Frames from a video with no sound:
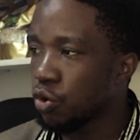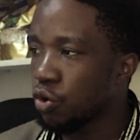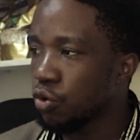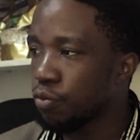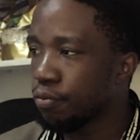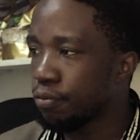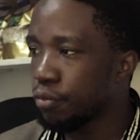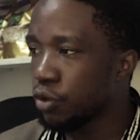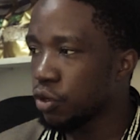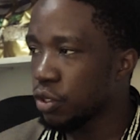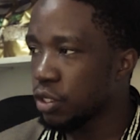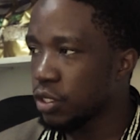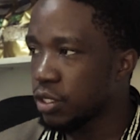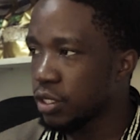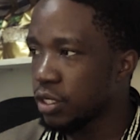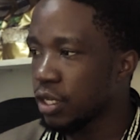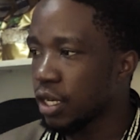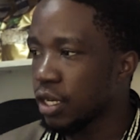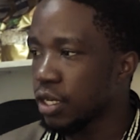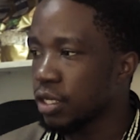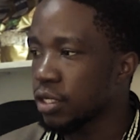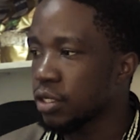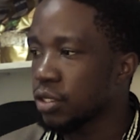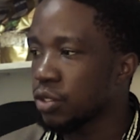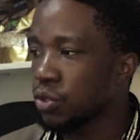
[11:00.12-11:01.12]
on both
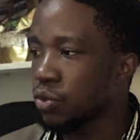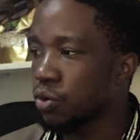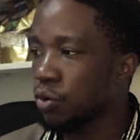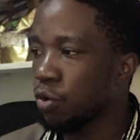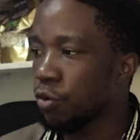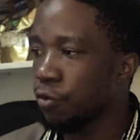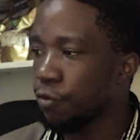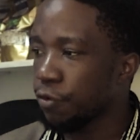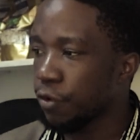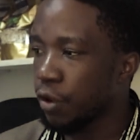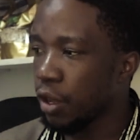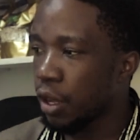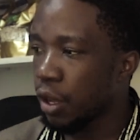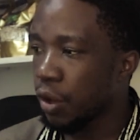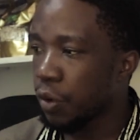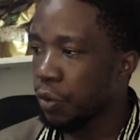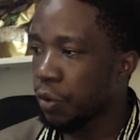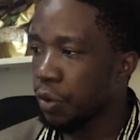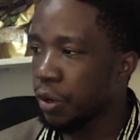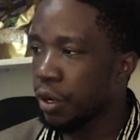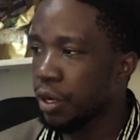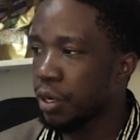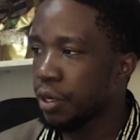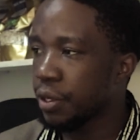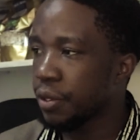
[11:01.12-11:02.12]
sides of
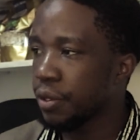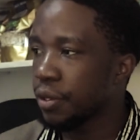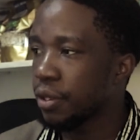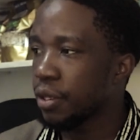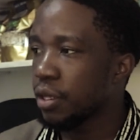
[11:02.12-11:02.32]
our